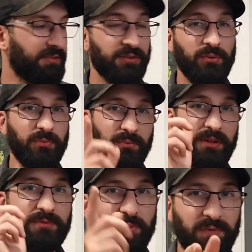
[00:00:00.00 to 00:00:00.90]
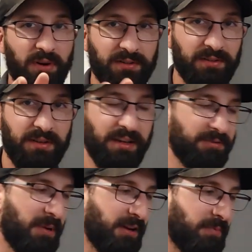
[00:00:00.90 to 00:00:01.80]
So let's move on to the
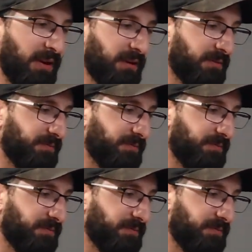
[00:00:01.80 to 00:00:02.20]
next backpack.